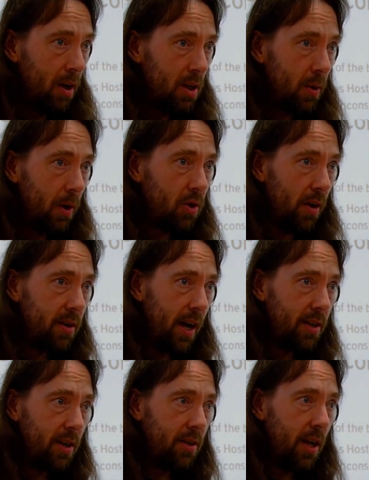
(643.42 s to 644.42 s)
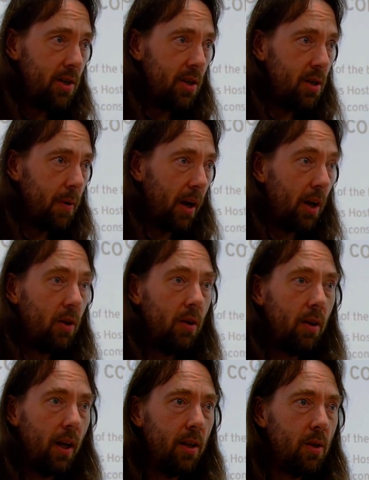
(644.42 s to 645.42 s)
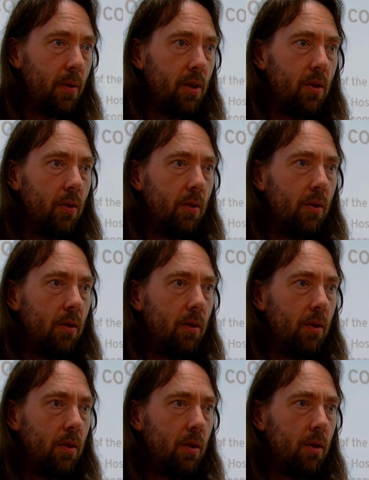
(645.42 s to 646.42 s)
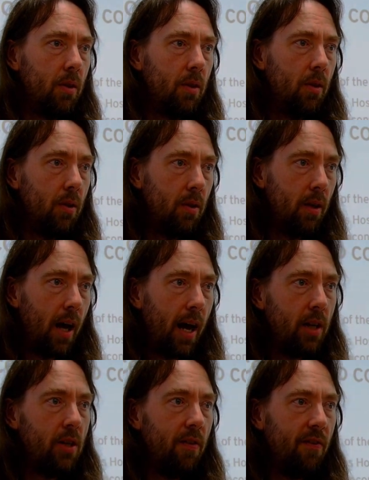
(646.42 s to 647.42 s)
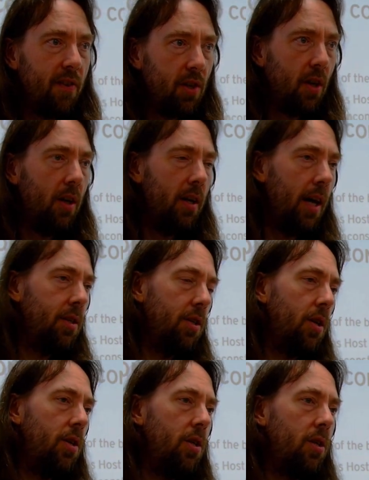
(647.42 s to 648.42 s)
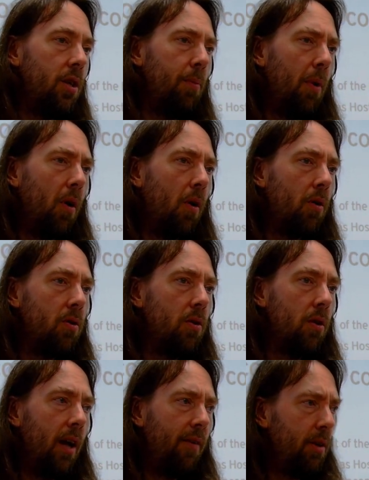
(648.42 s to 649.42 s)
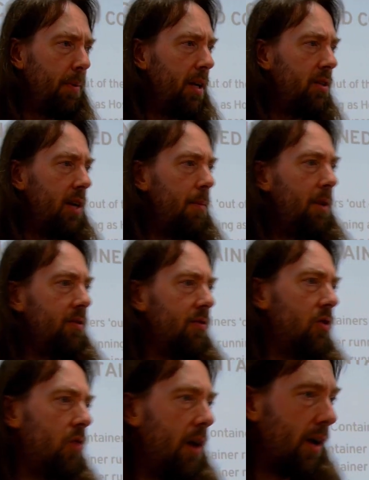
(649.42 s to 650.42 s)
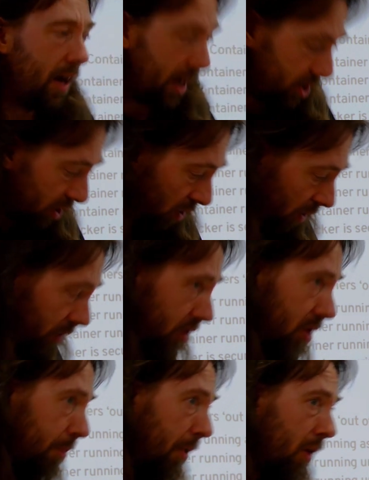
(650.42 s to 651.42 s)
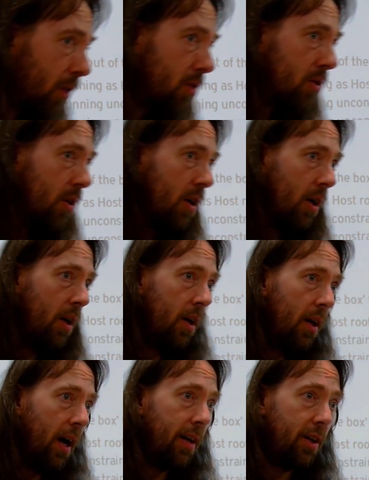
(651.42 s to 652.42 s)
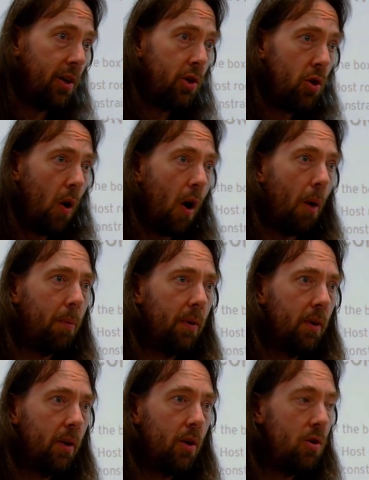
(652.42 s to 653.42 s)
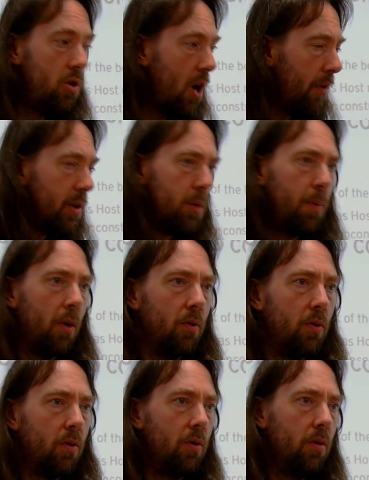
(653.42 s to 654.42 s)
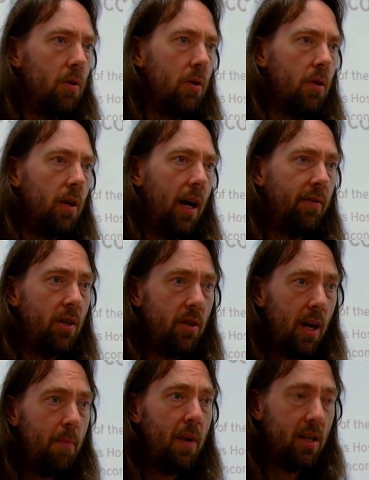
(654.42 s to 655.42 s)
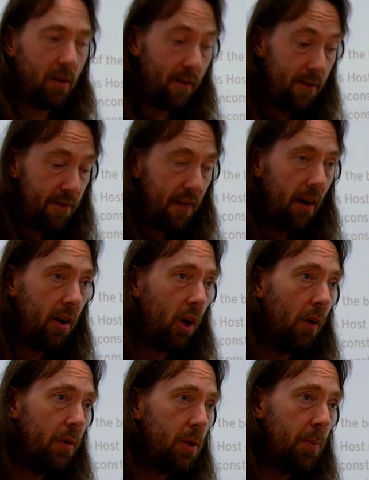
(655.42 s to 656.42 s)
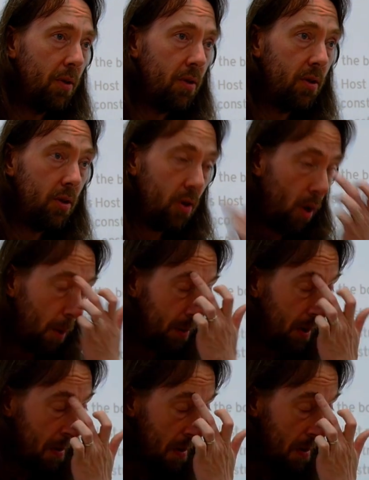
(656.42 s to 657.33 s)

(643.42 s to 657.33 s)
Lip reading: So I tried to SSH into it and I couldn't get into it at all. Couldn't actually physically SSH into the box. And after about 10 minutes of trying, I actually got onto the box. I did a top, no response. And after 10 minutes, I finally got a response to the top.